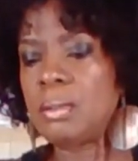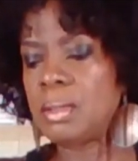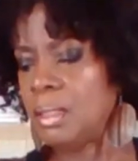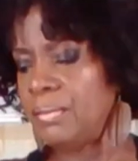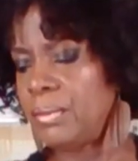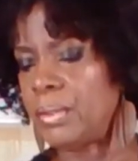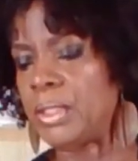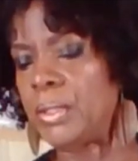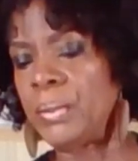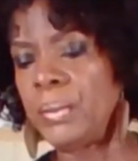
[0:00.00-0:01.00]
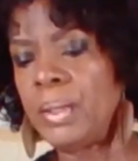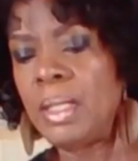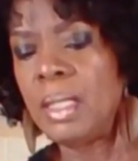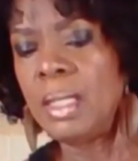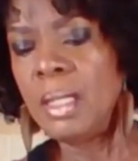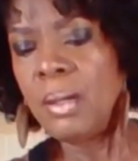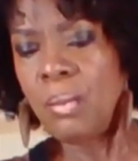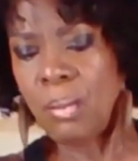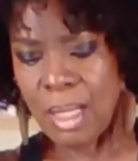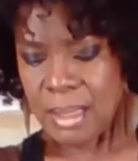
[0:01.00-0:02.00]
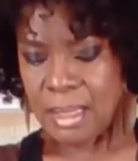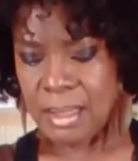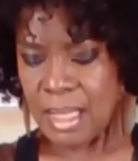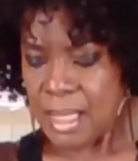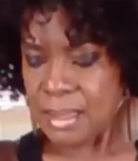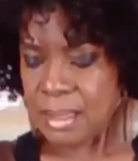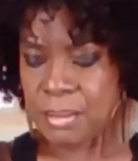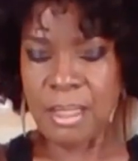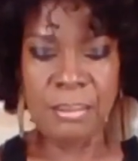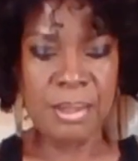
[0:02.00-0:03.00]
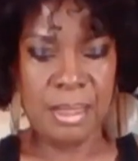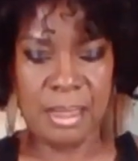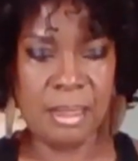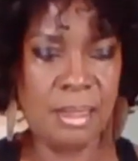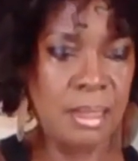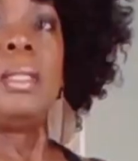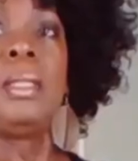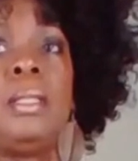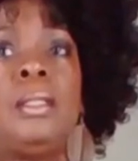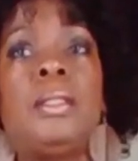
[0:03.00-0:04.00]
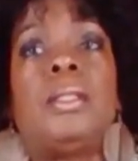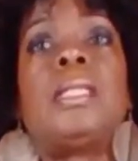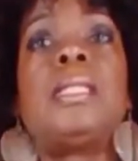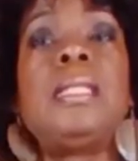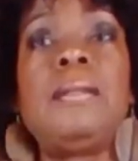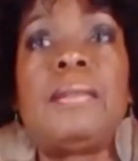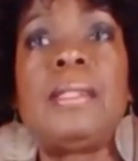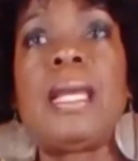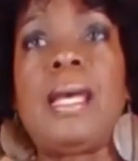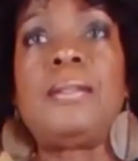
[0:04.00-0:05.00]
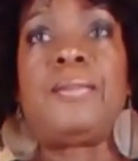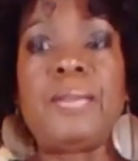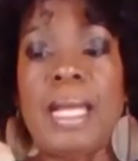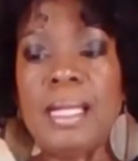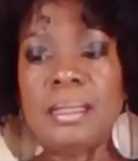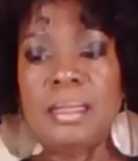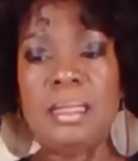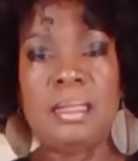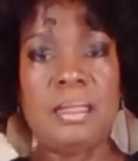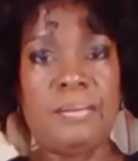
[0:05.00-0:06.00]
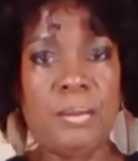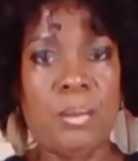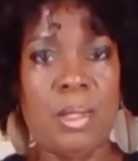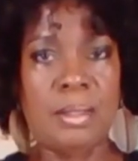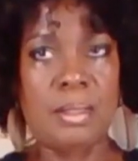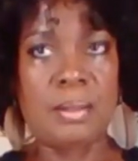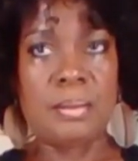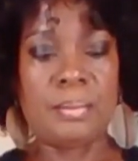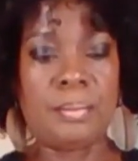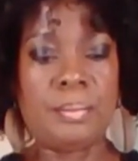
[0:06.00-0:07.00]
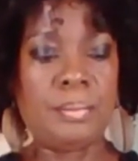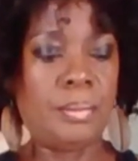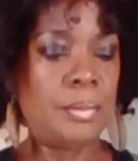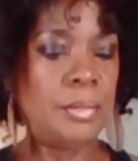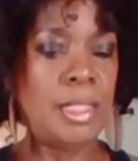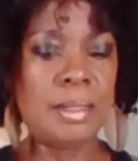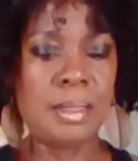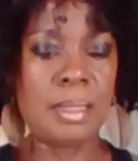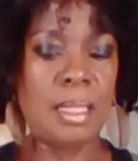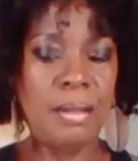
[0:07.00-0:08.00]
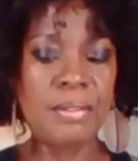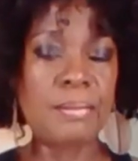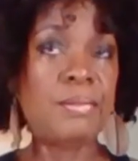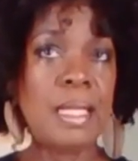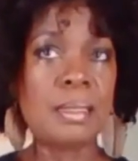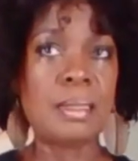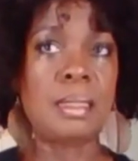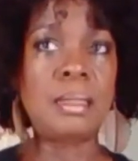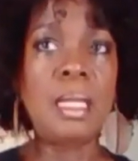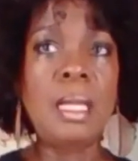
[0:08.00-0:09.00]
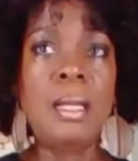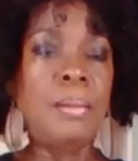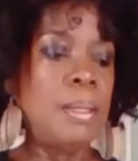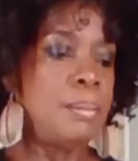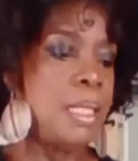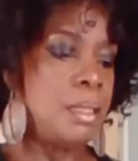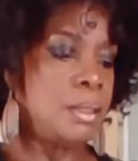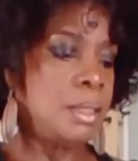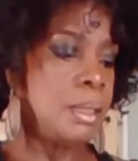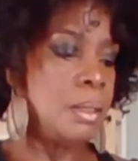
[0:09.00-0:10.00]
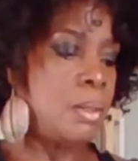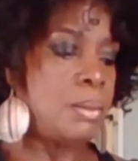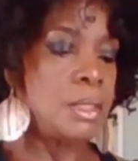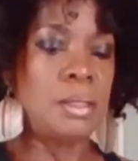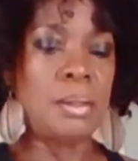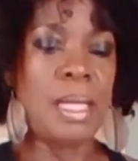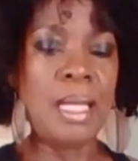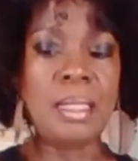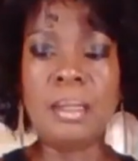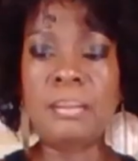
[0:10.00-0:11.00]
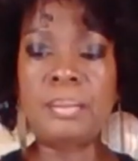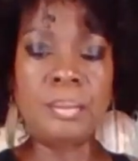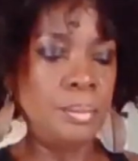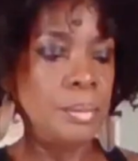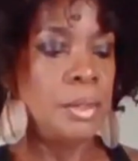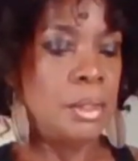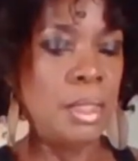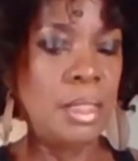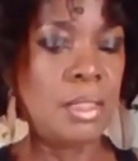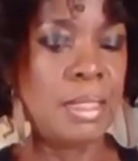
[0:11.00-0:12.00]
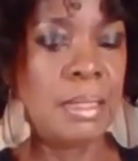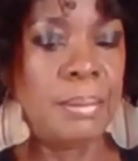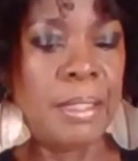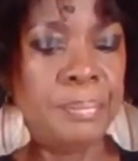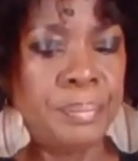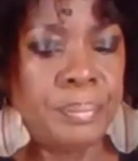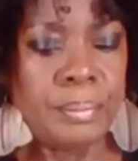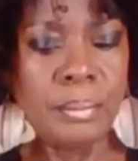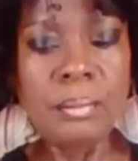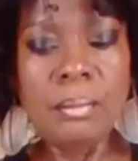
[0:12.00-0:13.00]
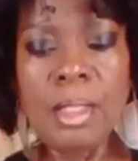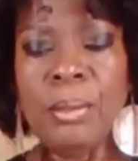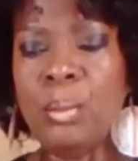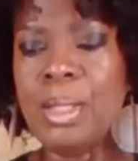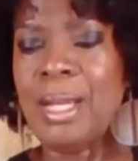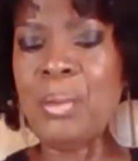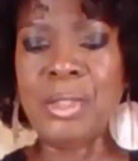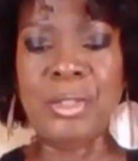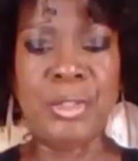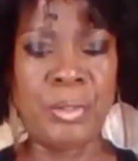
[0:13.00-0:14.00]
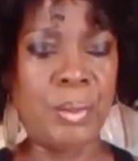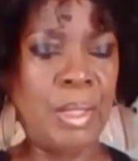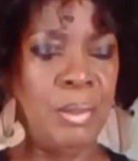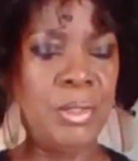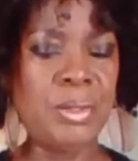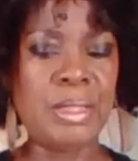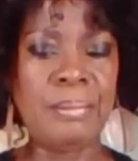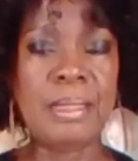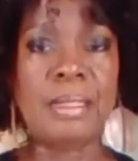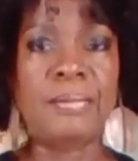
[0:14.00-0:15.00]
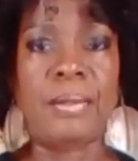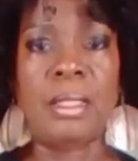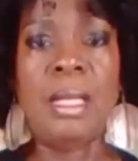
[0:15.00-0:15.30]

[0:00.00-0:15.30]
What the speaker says: good for you. Why not add some hemp seeds? You can even add flax seeds if you want. I have some flax seeds, but I'm not going to add them to this recipe. But what I want to do something different.